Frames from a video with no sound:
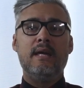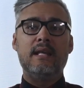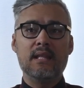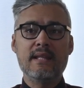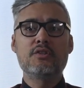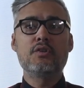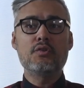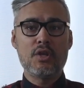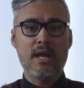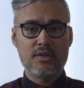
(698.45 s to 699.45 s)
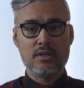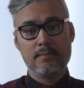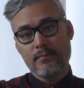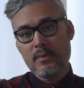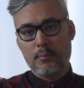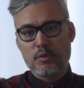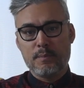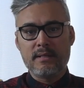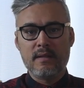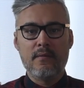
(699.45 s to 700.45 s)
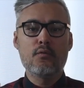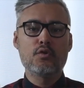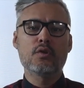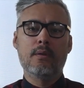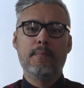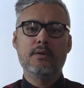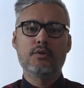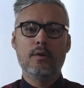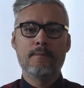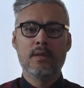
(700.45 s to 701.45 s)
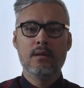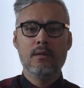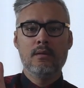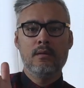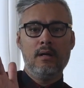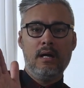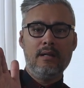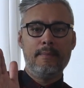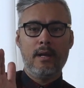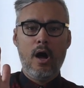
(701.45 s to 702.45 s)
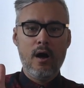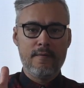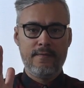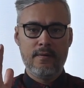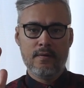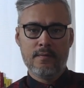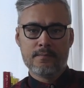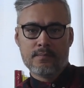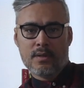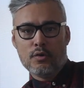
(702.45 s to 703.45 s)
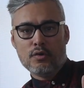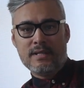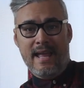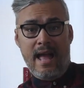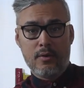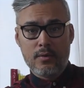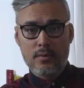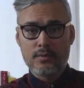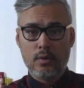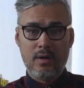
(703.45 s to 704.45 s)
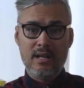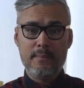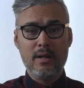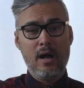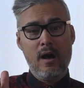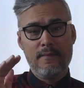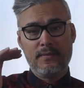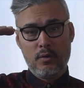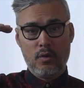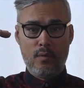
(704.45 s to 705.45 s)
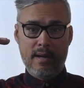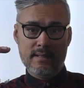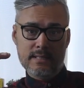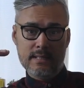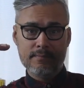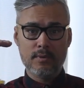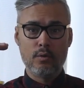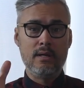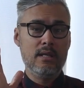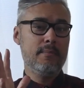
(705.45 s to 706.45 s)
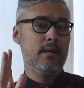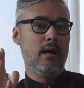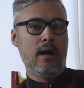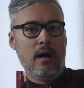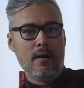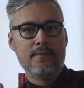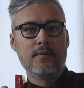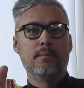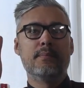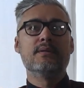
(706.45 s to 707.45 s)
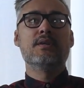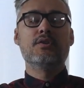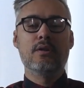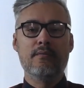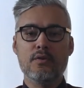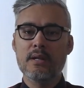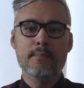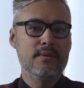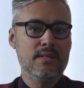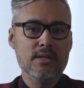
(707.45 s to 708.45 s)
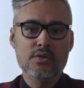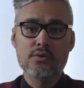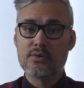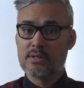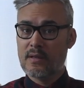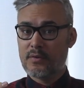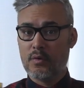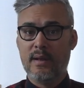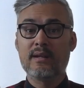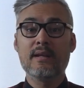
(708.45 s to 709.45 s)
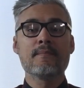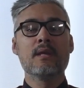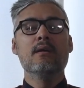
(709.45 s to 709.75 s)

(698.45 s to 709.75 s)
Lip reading: It lets you change the perspective. If you took the picture a little bit off your diagonals, or a little bit off the horizon, or a little bit off your position, if you didn't position yourself correctly,